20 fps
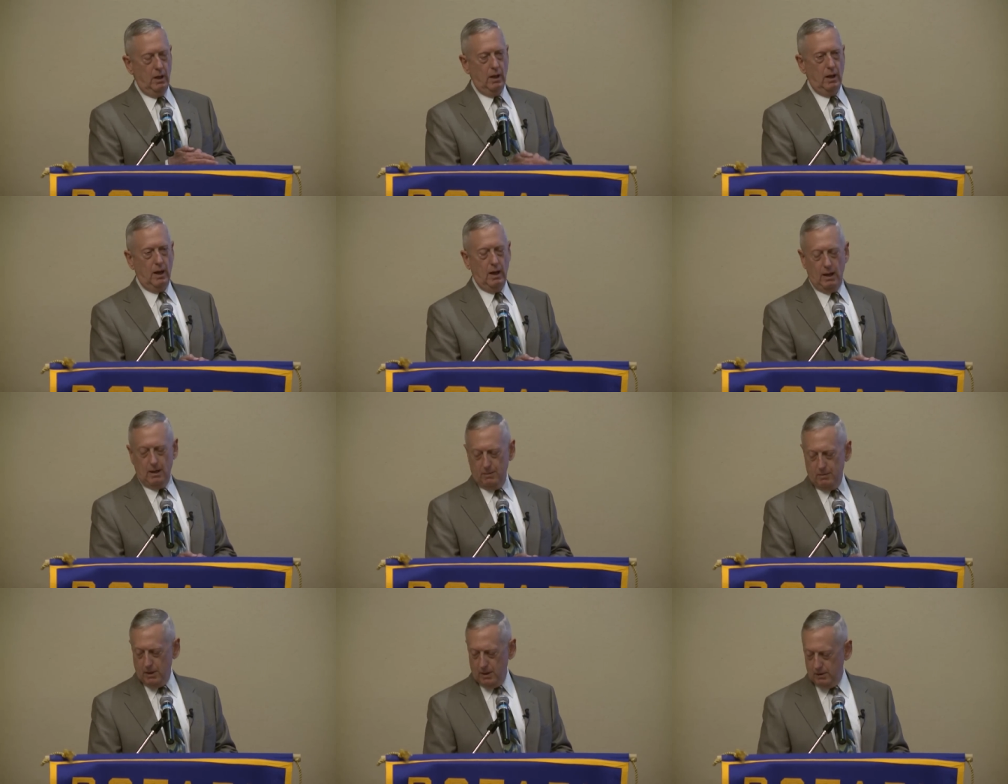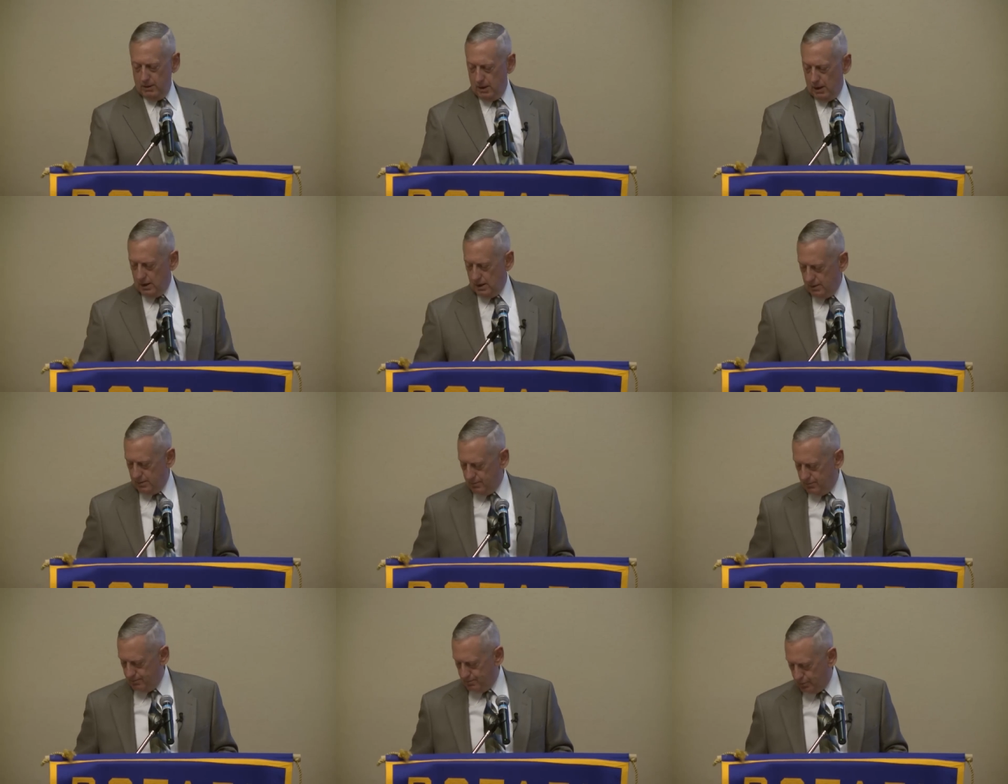uh,
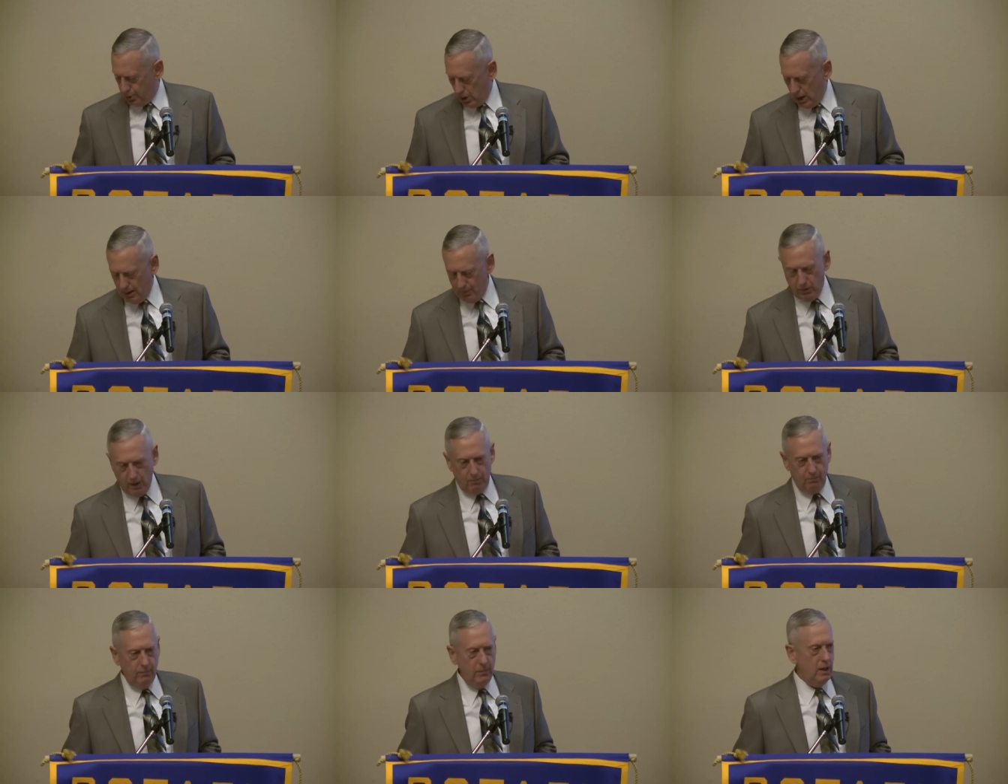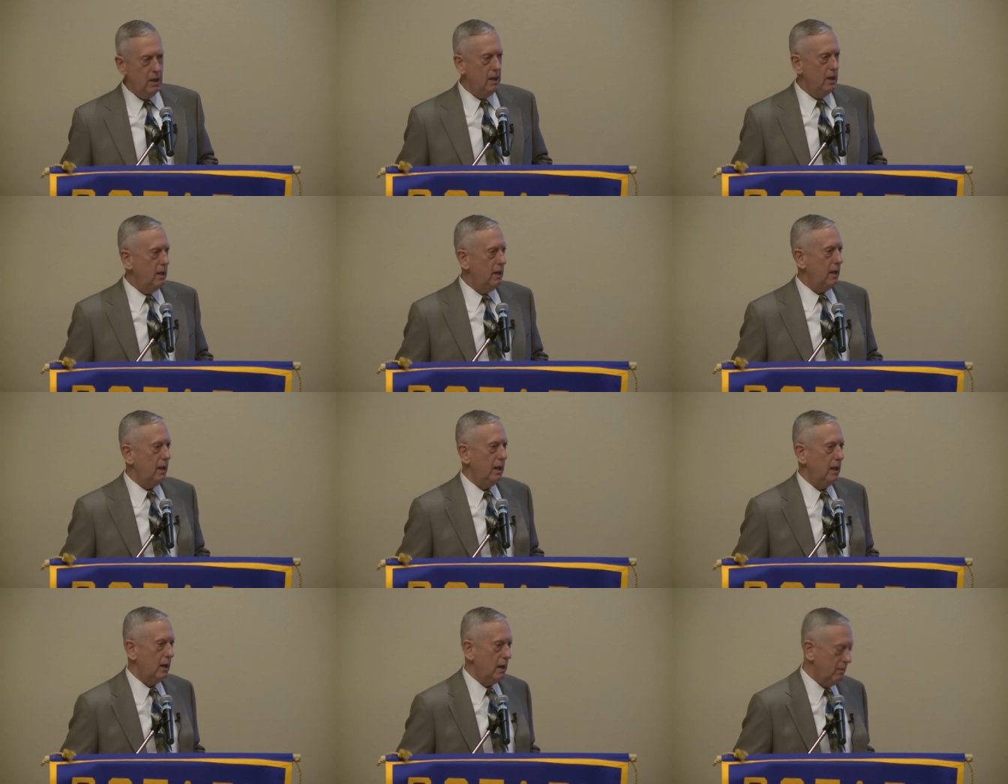uh, problem,
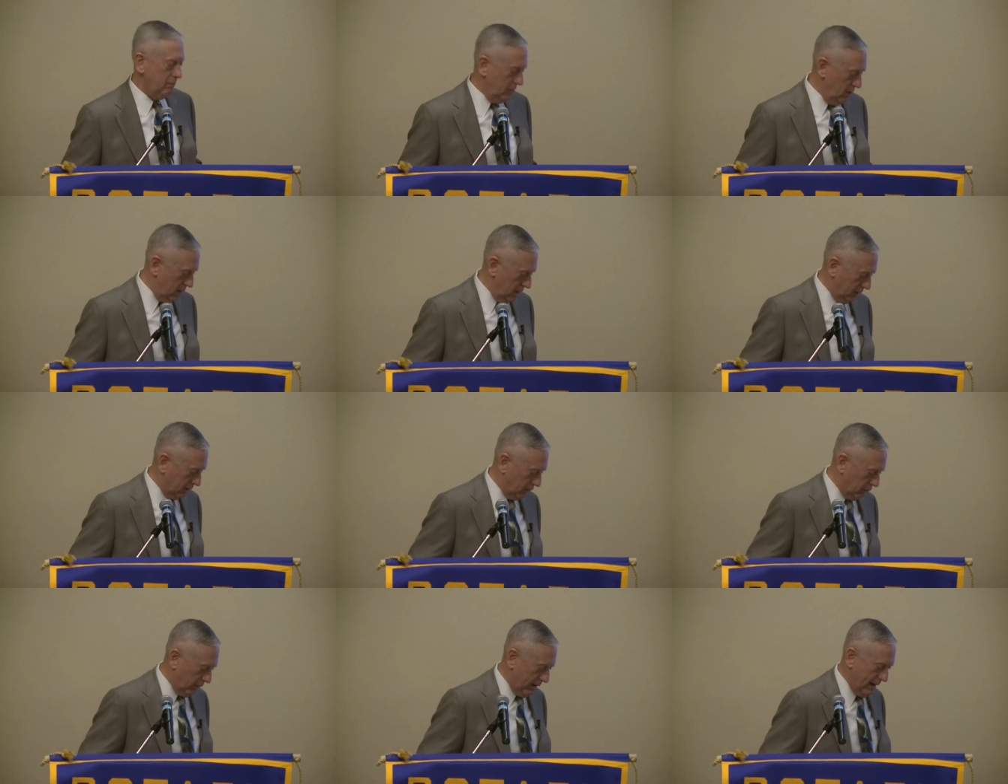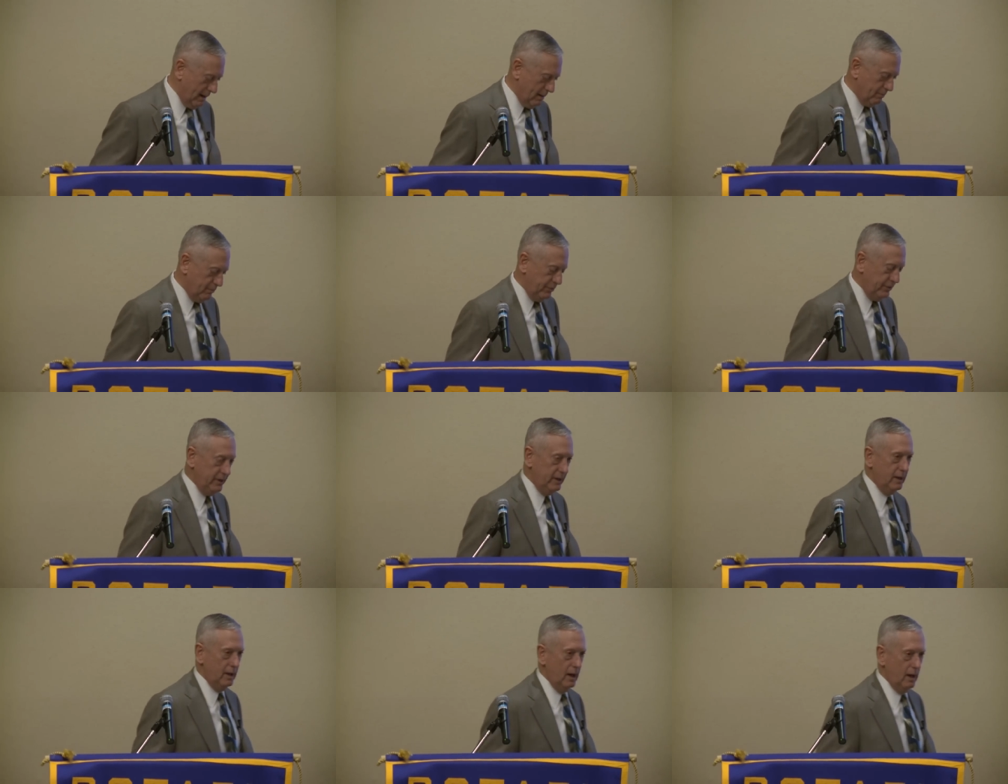and I'm going to grab
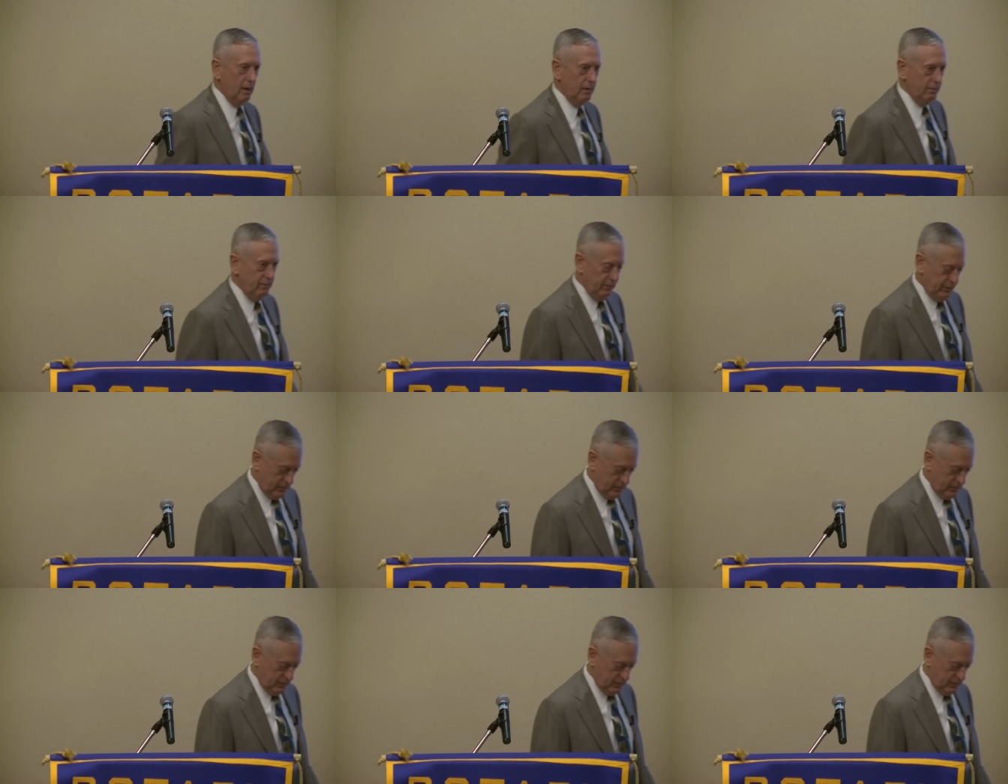the, uh,